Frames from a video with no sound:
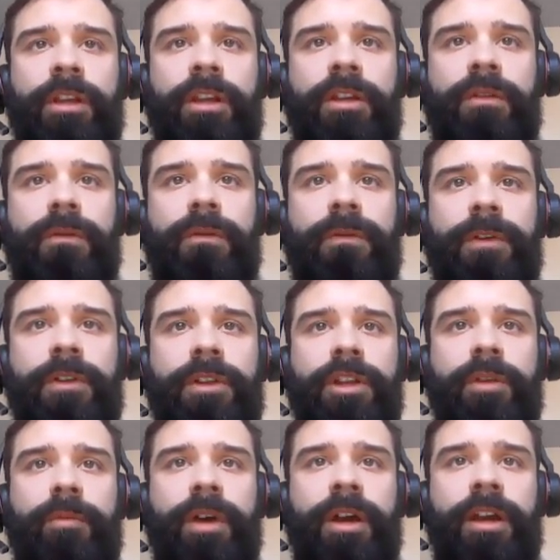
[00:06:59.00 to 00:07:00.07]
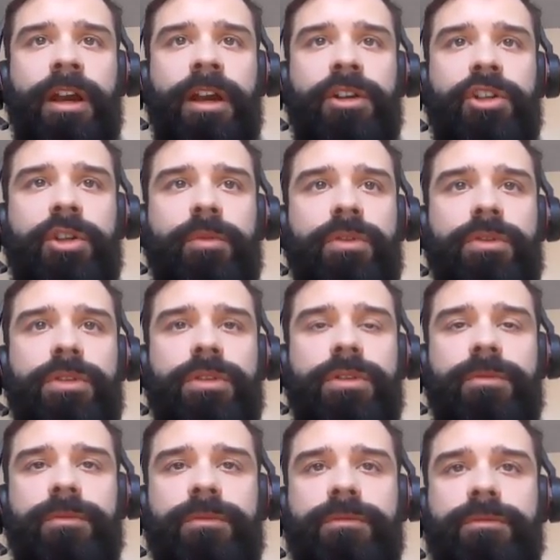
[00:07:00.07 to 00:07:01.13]
and fill in my
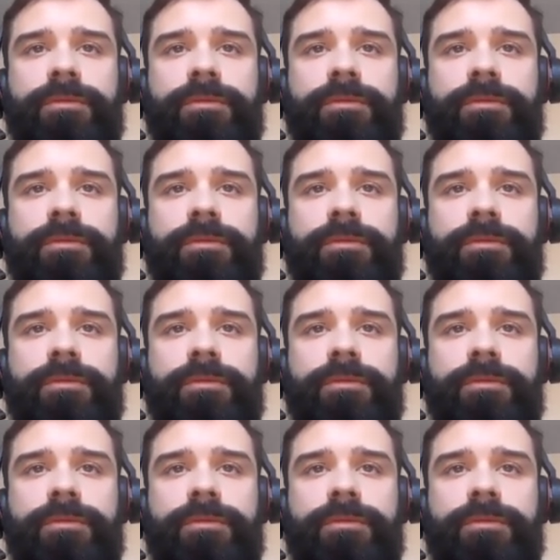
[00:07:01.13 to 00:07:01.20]
attributes.